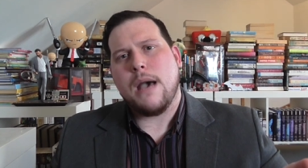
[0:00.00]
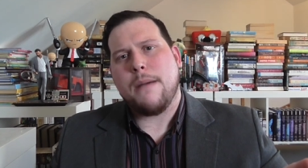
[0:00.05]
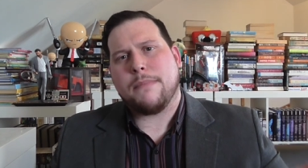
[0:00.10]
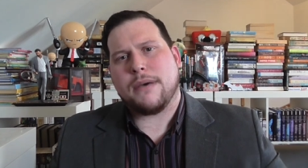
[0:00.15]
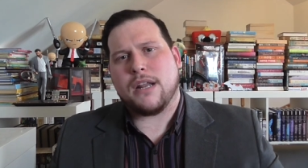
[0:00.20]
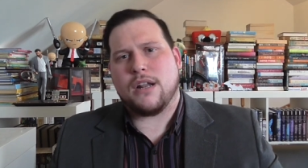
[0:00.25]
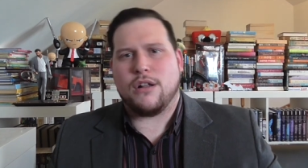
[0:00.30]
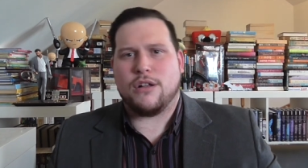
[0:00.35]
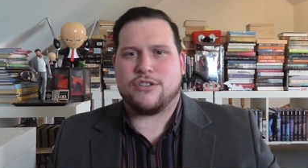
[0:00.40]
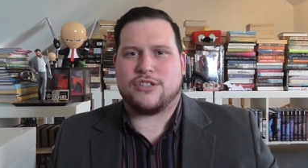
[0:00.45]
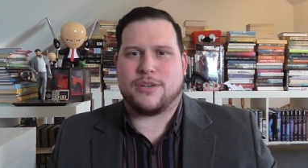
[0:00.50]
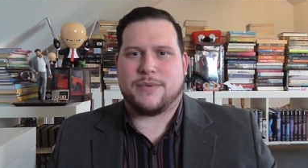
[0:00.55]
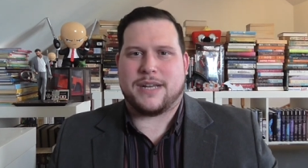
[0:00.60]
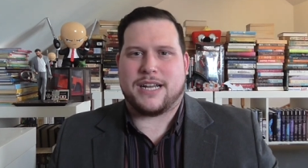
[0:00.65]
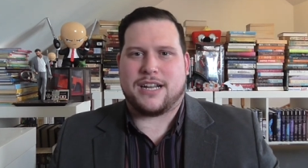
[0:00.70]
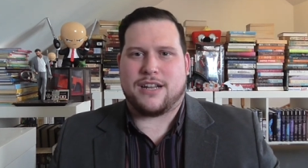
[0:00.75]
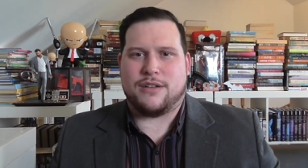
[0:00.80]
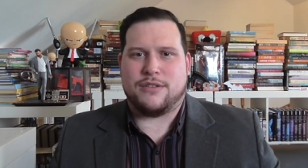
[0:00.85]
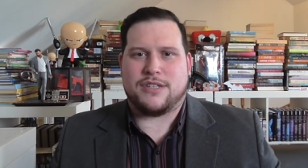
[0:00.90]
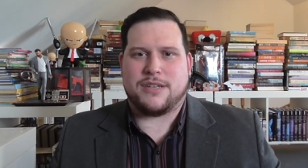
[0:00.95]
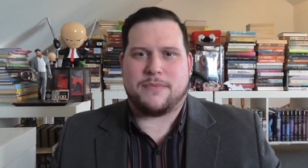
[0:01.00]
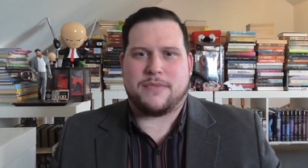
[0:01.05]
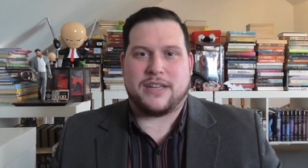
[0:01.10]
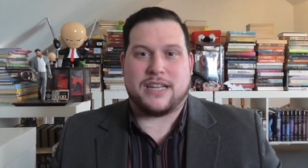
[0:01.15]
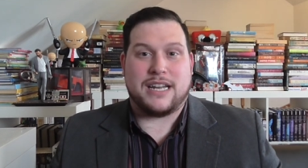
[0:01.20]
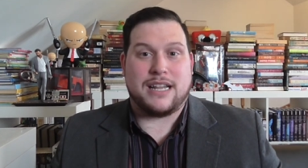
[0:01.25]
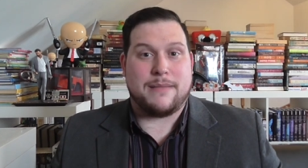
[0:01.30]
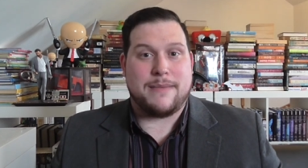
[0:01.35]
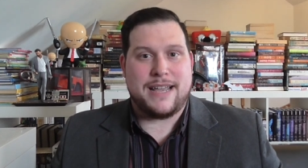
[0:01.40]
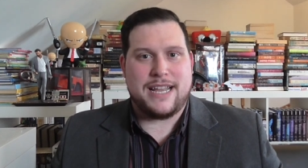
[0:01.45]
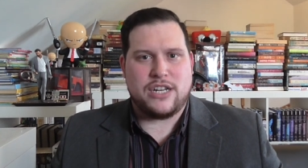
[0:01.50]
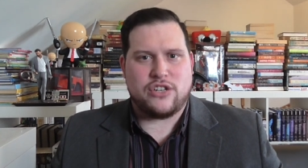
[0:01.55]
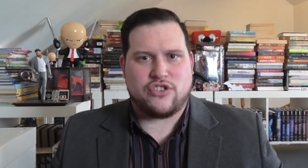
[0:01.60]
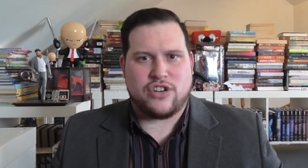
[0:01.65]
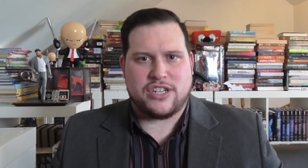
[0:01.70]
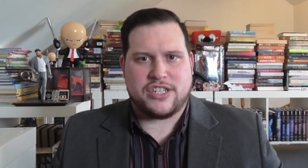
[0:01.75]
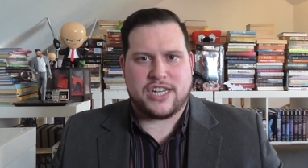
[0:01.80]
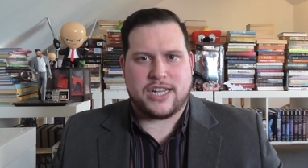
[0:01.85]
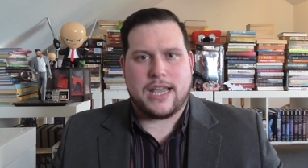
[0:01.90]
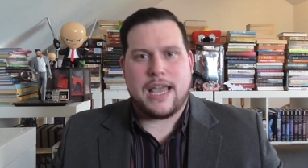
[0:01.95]
But I'll also include something a little bit
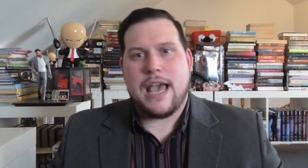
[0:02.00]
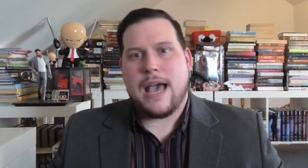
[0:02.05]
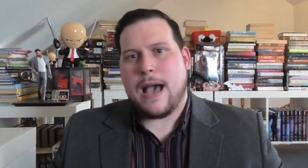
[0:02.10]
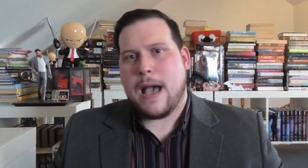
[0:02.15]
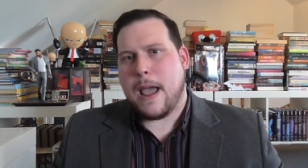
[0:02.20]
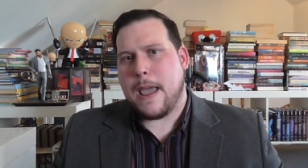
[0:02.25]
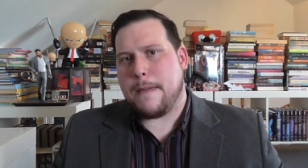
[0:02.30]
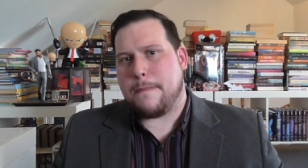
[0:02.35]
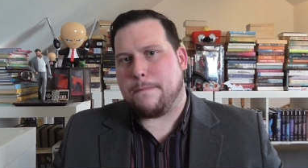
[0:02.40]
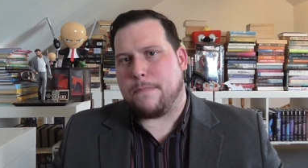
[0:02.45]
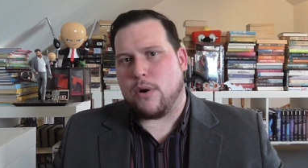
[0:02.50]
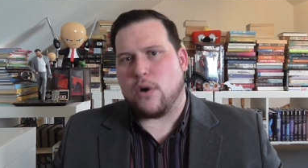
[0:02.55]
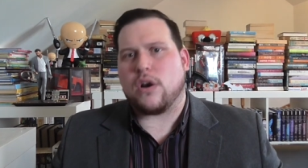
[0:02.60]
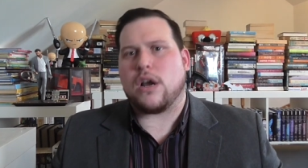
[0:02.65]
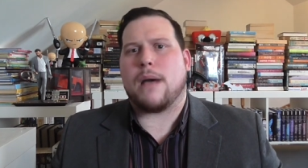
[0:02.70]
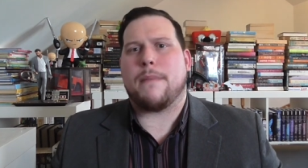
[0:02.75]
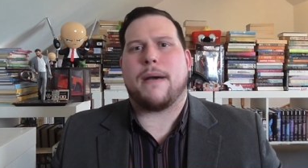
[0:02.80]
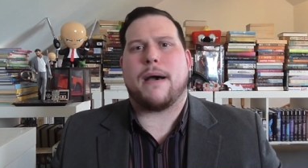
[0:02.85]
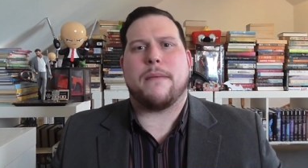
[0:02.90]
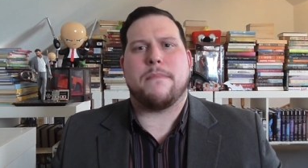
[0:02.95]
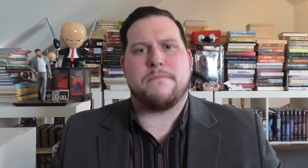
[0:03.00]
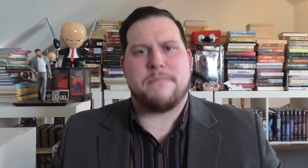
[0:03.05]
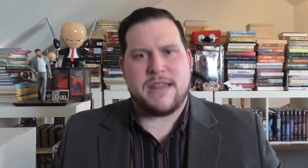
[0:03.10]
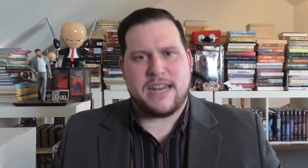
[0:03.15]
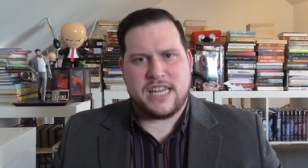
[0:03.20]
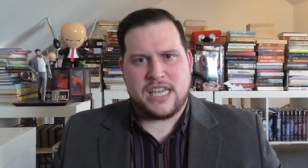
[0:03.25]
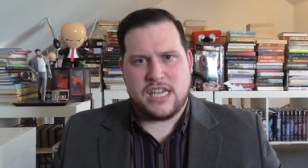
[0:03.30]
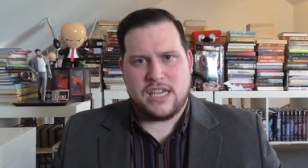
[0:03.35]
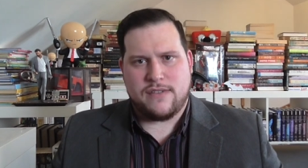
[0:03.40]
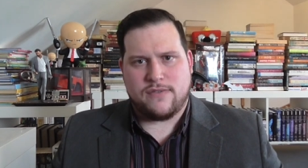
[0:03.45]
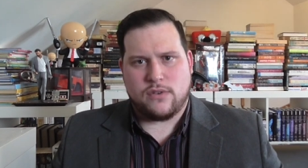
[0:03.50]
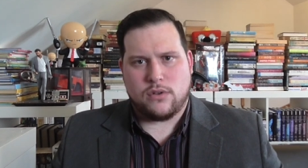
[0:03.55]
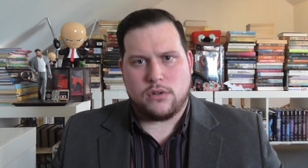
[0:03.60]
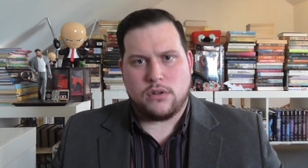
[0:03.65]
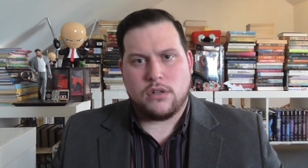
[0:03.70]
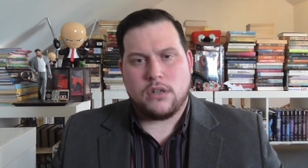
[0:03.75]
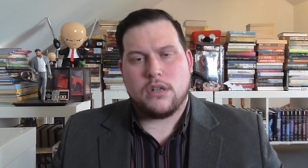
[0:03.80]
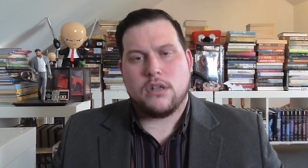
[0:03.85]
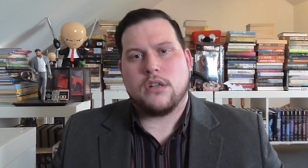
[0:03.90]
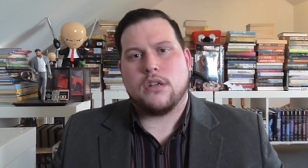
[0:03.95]
interesting. A book about
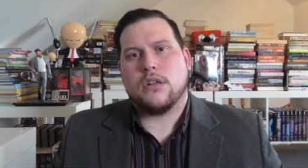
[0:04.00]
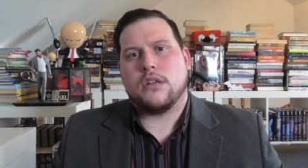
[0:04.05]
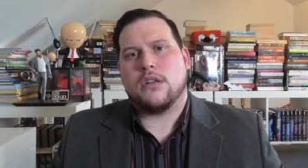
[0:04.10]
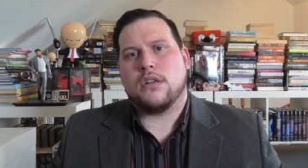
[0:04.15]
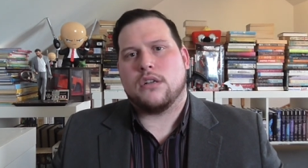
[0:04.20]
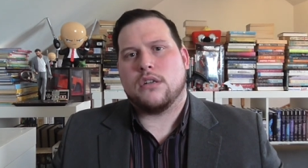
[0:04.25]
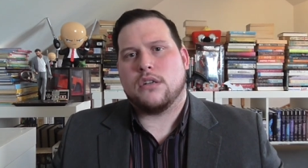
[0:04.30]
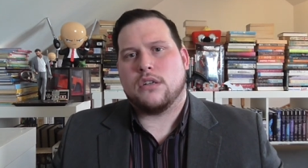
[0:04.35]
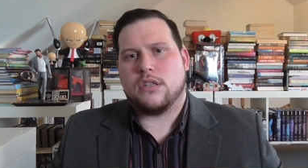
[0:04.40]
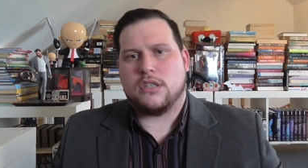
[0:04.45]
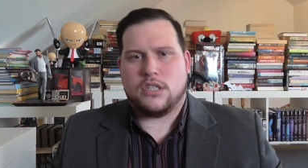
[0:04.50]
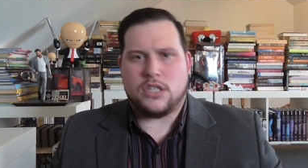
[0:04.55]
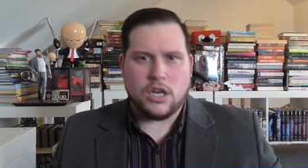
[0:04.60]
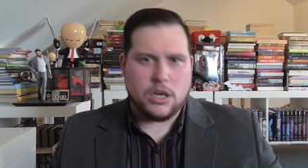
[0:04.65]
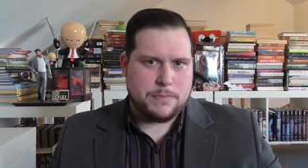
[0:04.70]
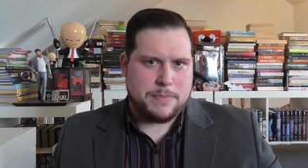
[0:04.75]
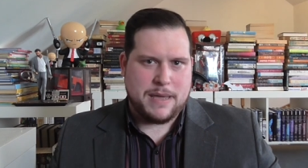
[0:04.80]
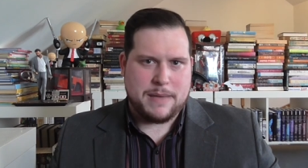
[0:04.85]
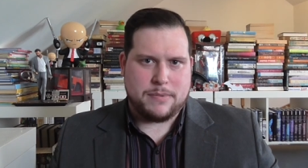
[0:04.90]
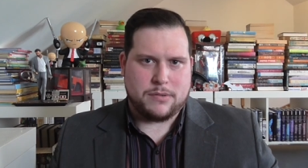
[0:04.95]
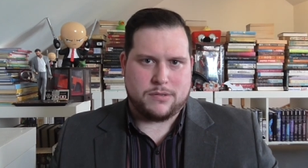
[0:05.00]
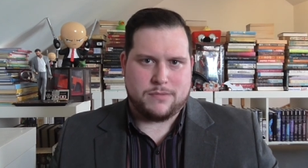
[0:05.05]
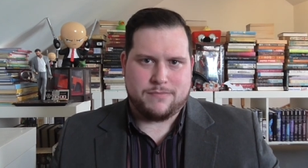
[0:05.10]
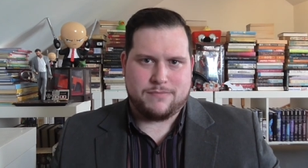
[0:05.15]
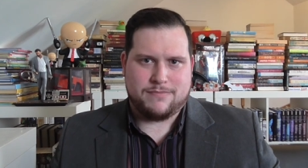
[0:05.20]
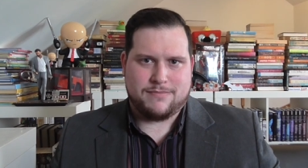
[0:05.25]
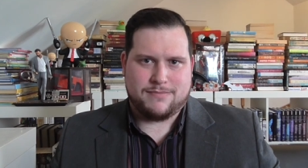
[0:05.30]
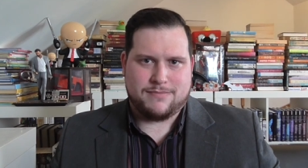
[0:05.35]
medieval young people